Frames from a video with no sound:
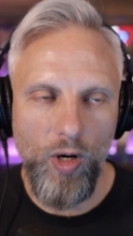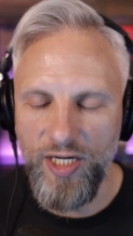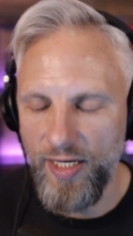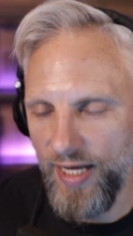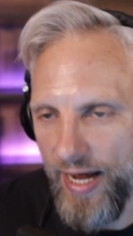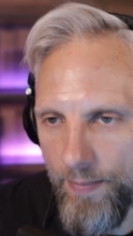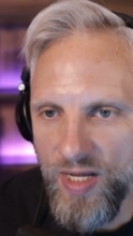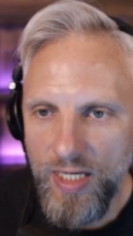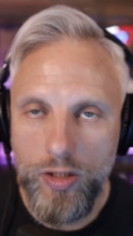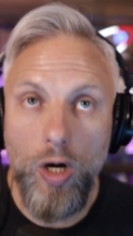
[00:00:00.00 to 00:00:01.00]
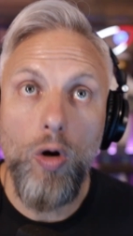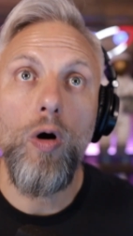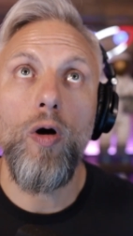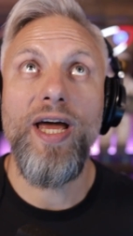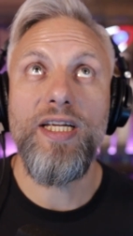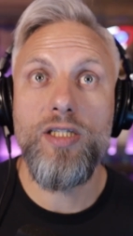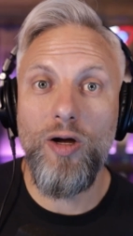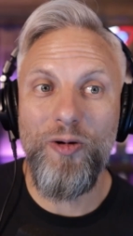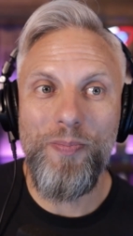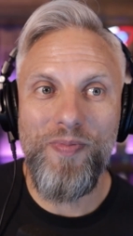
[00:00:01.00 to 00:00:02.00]
challenging. Yeah. So, okay.
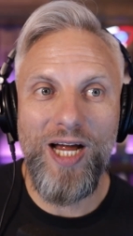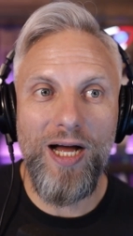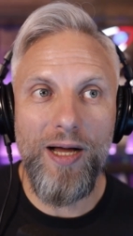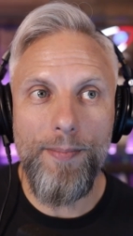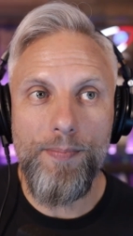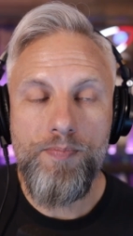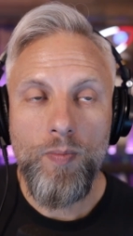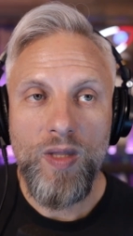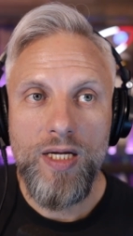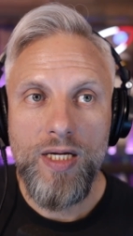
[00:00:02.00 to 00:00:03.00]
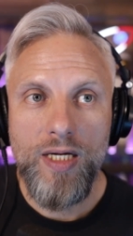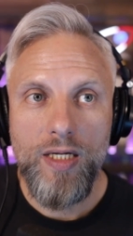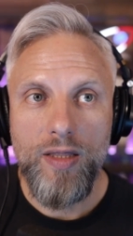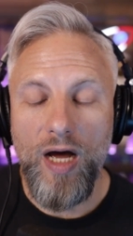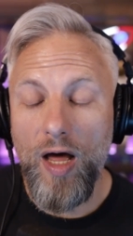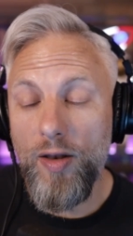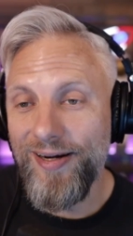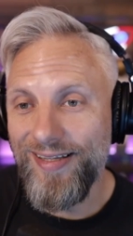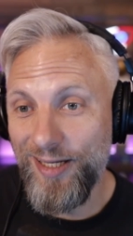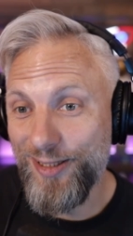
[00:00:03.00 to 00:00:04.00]
So,
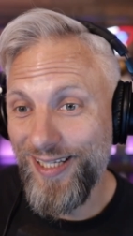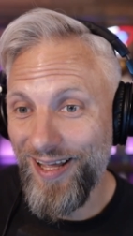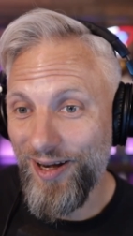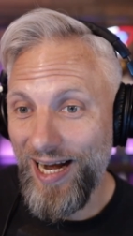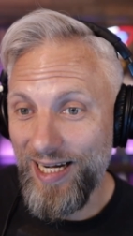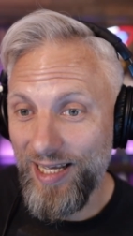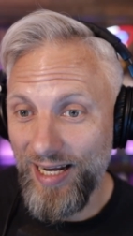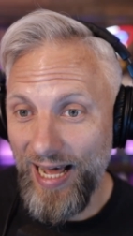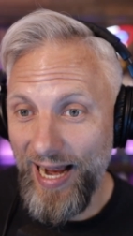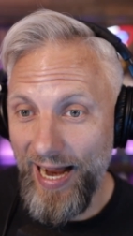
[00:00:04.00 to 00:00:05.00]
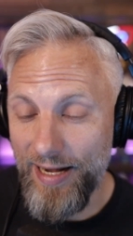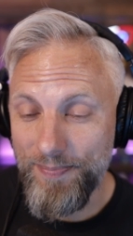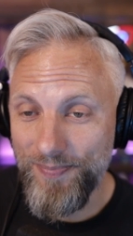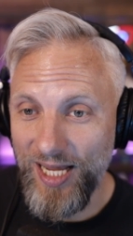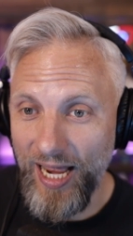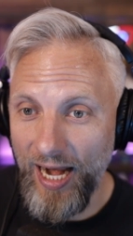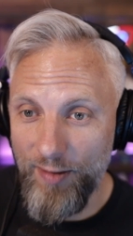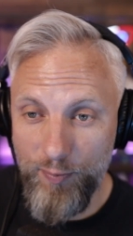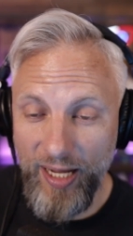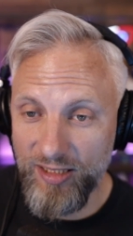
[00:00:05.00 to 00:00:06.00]
here's another idea that I had, and
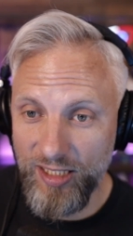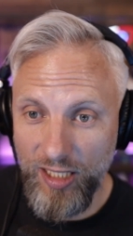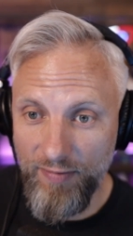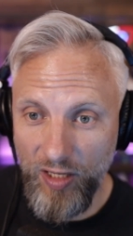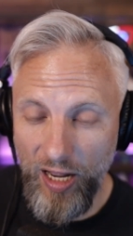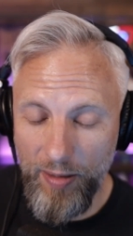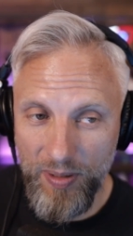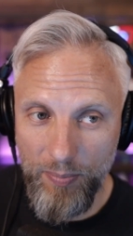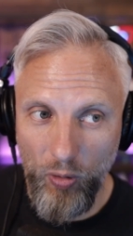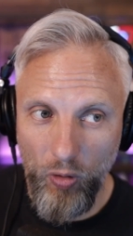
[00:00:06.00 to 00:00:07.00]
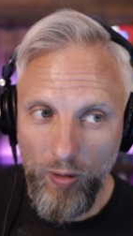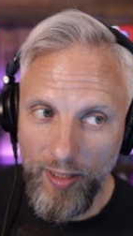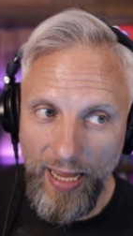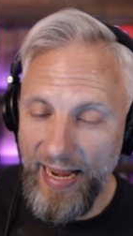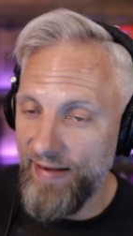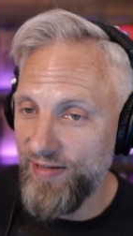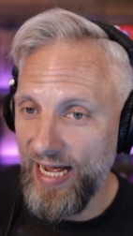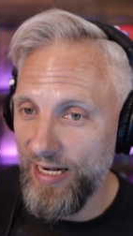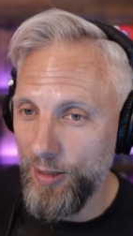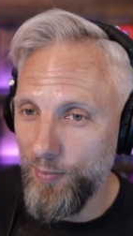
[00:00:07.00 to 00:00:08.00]
I've bounced this off a lot of people. I haven't
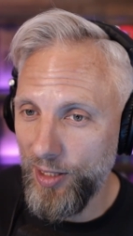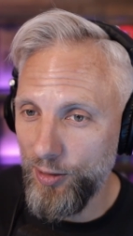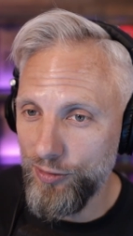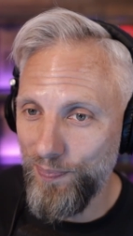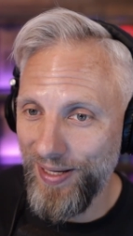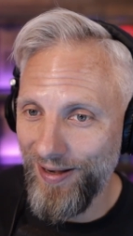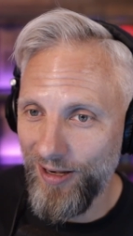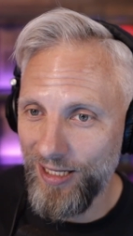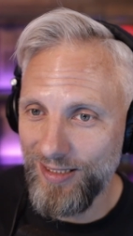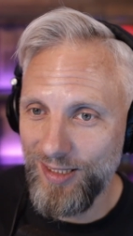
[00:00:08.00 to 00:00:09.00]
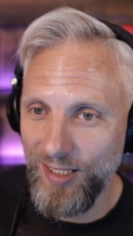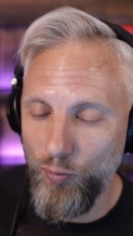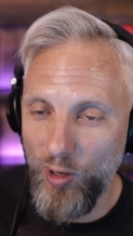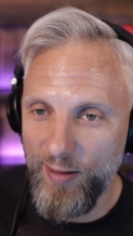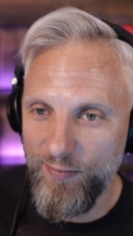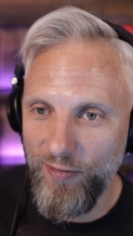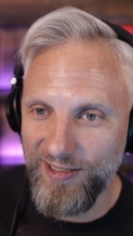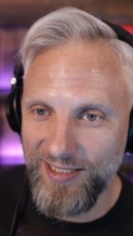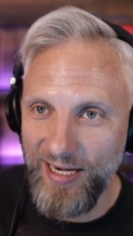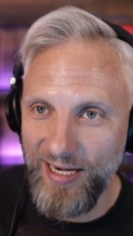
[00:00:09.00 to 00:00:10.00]
had anybody who's bid on it and said, run it for
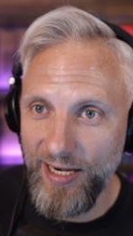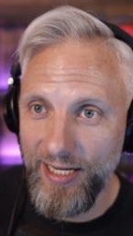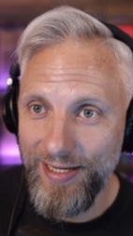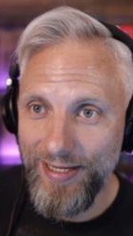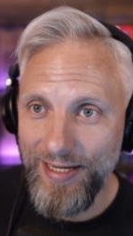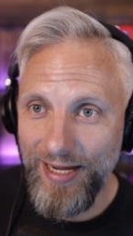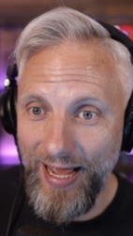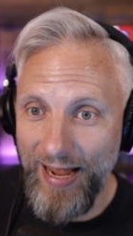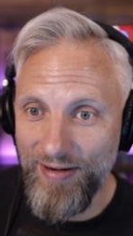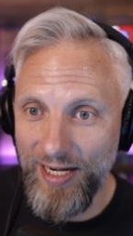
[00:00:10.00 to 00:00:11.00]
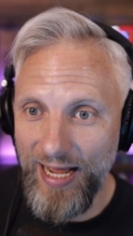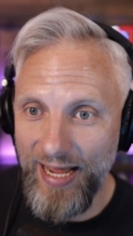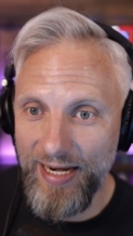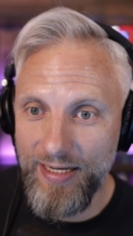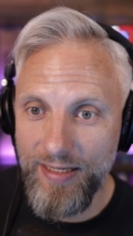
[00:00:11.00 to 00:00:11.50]
us, Gary. And I haven't had,